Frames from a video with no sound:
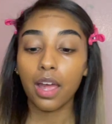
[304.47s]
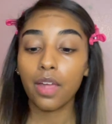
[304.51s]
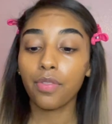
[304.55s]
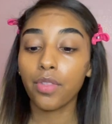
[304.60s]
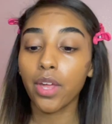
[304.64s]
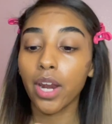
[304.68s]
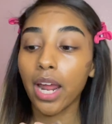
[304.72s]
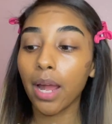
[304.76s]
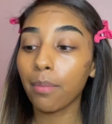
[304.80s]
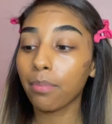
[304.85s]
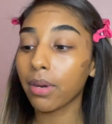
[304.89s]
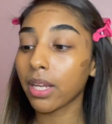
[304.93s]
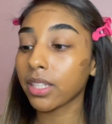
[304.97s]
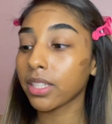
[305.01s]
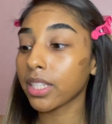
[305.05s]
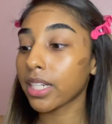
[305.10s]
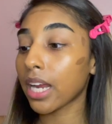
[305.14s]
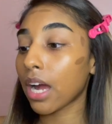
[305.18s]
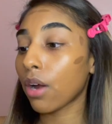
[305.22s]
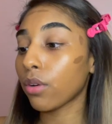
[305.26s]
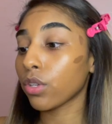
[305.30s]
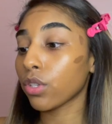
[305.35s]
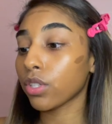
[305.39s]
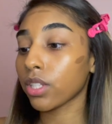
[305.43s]
and then I blend it
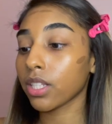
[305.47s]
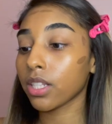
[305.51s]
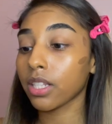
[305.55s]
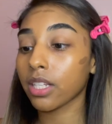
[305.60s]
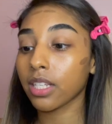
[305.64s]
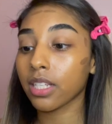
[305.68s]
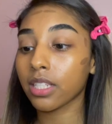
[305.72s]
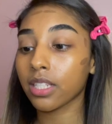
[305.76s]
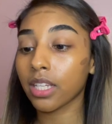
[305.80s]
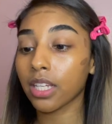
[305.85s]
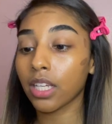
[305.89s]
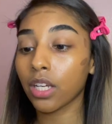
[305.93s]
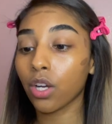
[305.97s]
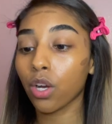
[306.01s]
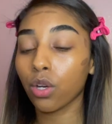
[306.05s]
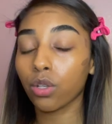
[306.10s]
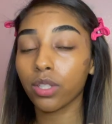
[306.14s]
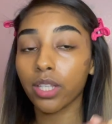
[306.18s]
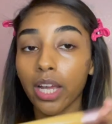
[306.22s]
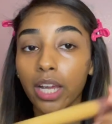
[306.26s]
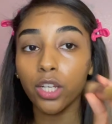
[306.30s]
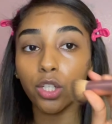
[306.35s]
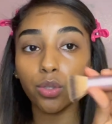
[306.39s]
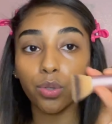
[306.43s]
out using this Eco
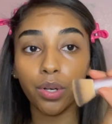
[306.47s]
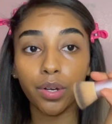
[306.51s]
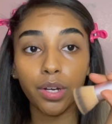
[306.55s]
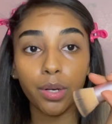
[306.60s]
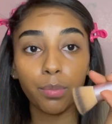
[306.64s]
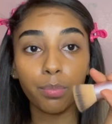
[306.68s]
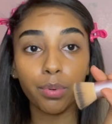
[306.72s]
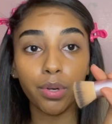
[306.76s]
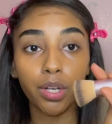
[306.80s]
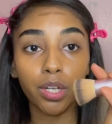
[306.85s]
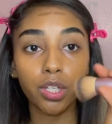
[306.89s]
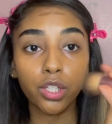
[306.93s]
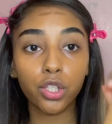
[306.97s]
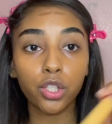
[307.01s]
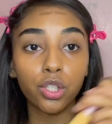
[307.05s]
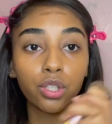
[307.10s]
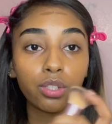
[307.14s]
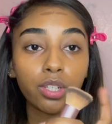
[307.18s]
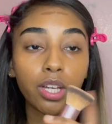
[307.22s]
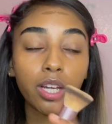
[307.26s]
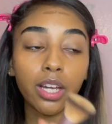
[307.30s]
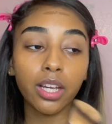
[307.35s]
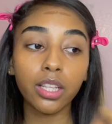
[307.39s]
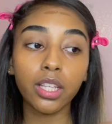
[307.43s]
Sanctuary brush.
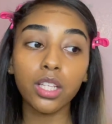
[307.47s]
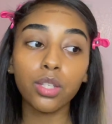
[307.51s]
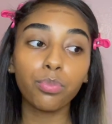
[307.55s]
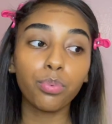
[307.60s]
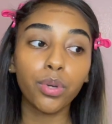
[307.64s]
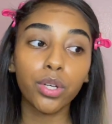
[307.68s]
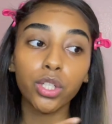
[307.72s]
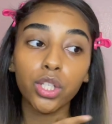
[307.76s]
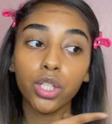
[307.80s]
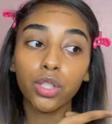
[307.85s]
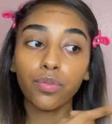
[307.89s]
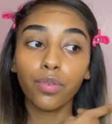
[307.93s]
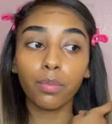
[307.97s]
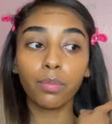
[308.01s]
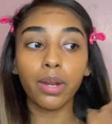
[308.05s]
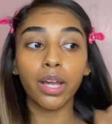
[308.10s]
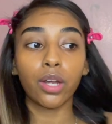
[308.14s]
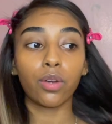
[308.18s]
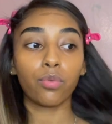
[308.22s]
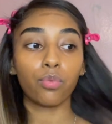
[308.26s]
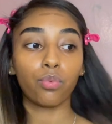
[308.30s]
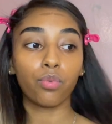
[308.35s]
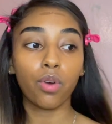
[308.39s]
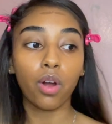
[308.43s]
You can get these brushes from
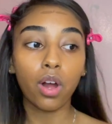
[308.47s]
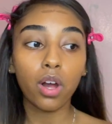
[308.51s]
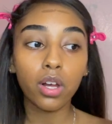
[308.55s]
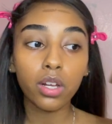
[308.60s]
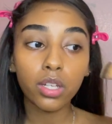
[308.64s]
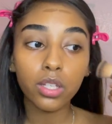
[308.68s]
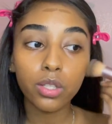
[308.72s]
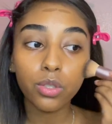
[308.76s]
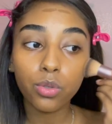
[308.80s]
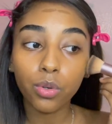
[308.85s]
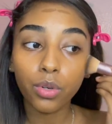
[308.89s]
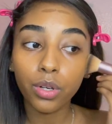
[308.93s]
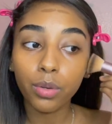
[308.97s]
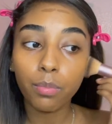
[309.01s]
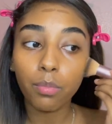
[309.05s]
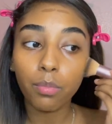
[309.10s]
like Ross or